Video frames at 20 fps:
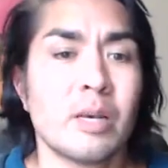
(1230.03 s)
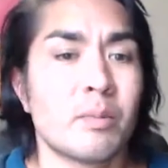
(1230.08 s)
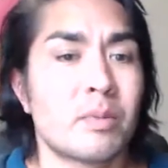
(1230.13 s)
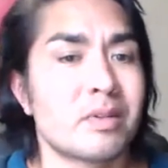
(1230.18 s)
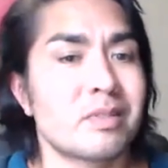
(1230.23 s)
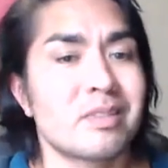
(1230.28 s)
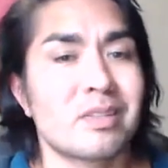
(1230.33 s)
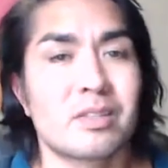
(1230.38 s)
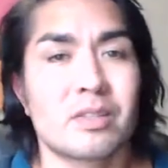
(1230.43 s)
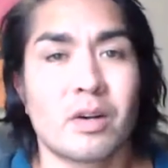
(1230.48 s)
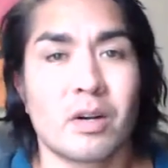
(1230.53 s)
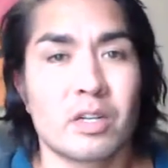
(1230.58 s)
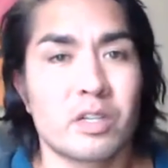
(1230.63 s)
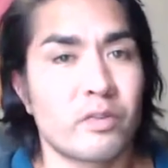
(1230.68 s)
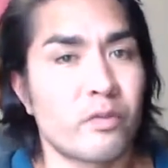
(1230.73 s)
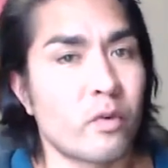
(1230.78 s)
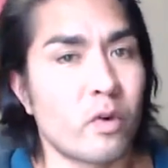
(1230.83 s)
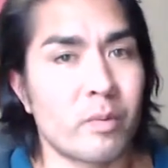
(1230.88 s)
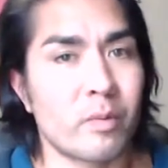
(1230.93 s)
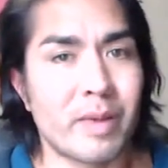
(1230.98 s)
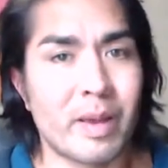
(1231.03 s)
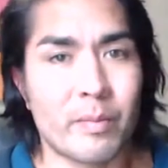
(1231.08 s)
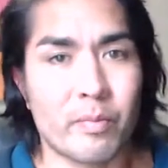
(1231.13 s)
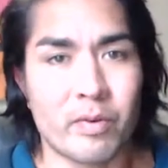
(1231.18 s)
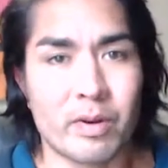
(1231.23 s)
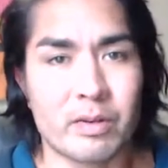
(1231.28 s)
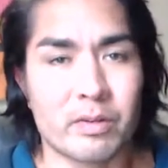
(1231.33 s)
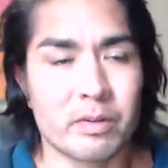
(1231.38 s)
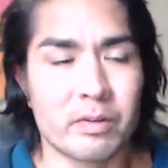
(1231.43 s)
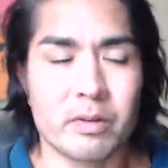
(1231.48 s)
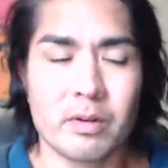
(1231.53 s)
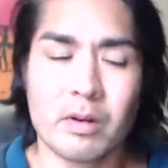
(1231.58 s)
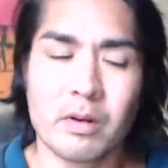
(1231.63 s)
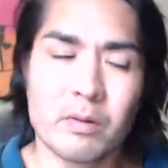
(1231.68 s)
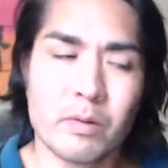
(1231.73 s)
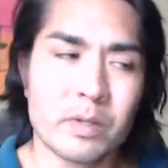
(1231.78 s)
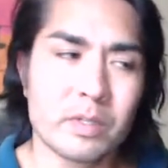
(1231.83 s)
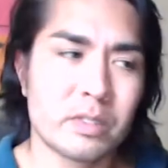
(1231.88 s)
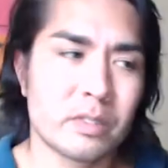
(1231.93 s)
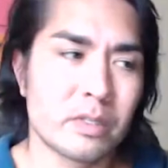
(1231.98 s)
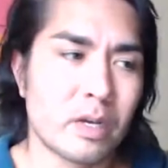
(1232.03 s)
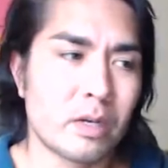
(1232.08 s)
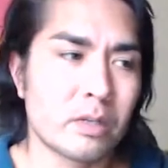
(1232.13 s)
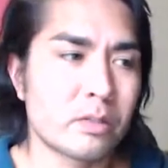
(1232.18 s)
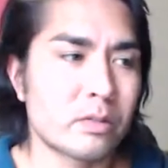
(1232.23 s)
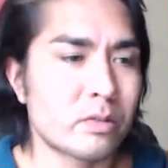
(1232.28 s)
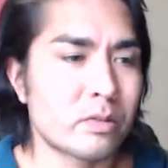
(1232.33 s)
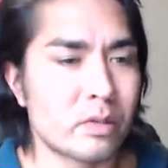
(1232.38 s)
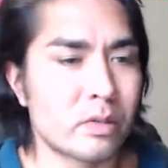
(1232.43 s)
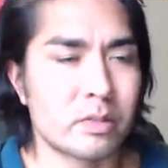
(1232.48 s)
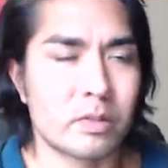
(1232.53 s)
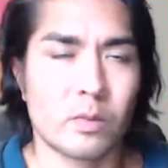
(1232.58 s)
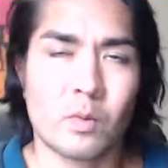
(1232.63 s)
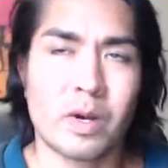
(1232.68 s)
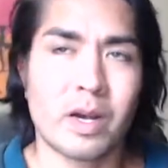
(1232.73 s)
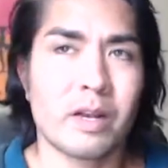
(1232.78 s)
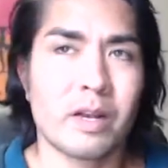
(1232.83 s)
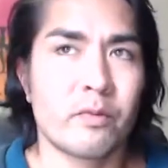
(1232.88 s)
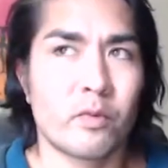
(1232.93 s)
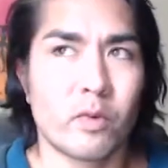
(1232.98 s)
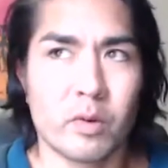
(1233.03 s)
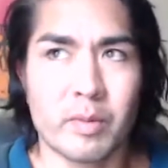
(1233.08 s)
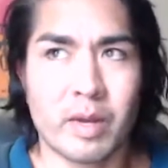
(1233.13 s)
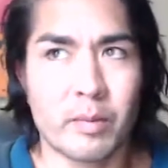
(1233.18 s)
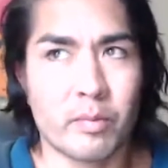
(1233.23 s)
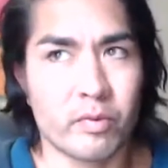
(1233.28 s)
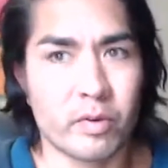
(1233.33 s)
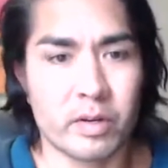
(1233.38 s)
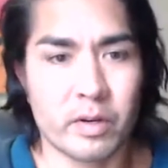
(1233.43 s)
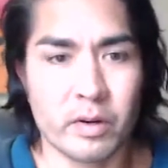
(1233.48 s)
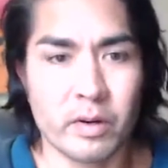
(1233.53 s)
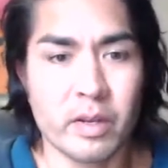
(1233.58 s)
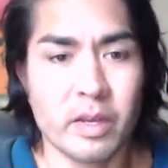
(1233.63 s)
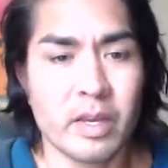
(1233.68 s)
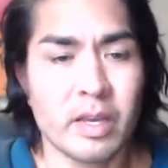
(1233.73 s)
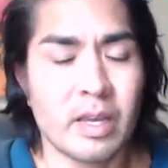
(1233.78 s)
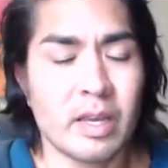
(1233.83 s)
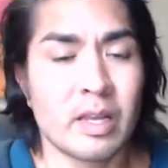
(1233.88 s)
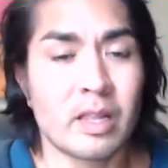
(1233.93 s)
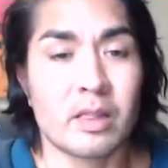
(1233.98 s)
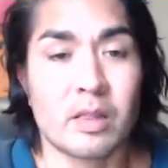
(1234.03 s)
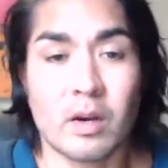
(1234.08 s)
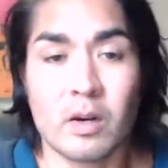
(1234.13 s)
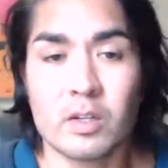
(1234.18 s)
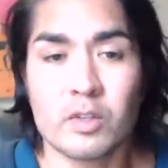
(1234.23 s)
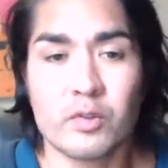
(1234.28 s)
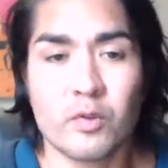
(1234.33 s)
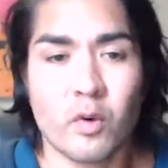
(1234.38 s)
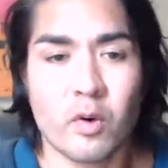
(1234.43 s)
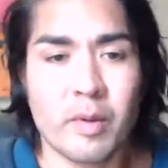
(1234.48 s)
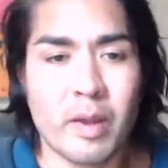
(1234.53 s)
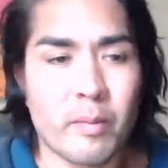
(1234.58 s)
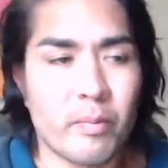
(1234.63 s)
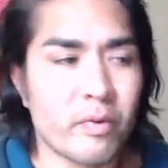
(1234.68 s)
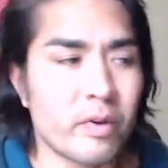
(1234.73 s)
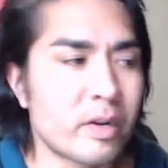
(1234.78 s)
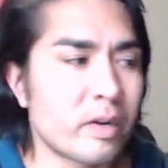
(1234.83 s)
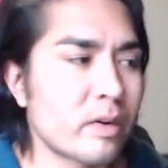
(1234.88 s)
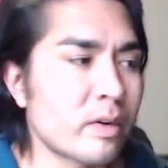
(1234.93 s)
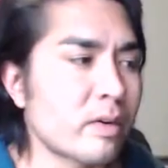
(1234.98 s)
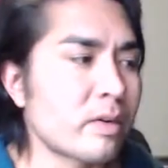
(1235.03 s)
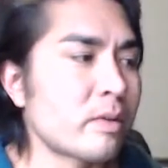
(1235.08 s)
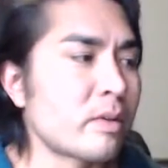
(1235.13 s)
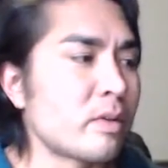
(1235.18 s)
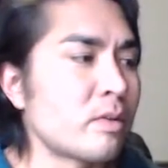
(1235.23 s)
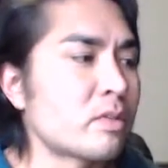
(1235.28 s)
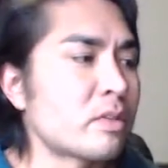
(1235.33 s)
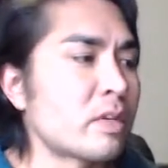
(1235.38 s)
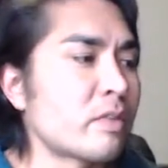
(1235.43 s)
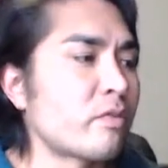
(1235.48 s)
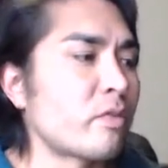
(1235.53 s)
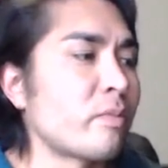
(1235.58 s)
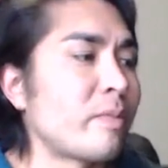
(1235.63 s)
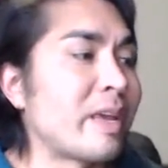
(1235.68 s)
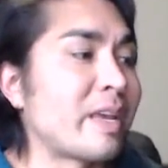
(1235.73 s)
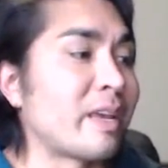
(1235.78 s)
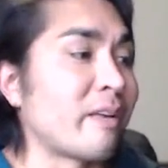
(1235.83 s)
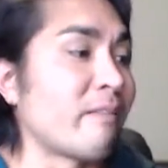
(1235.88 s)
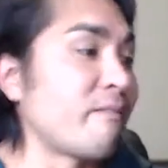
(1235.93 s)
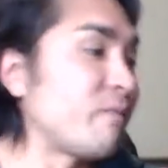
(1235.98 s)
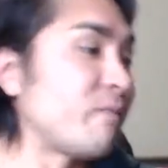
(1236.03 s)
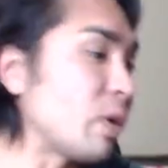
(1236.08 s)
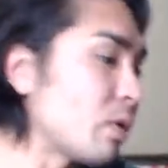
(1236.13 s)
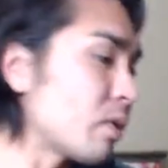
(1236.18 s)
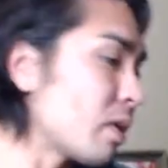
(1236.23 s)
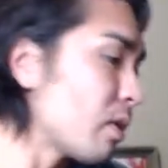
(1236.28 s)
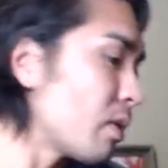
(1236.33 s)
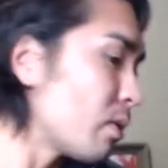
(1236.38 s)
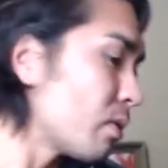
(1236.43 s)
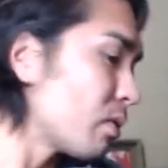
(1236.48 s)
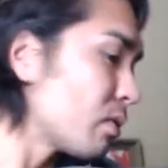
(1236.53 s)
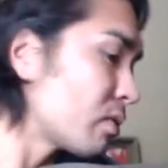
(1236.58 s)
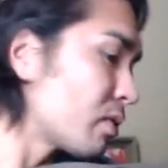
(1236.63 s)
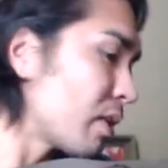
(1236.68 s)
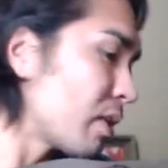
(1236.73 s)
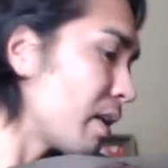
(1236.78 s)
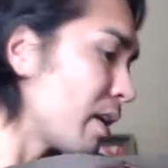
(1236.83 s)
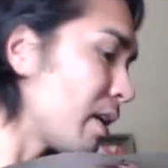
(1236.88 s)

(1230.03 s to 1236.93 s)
But this is a large format printer, always also known as a wide format printer large format printer, usually for making photos.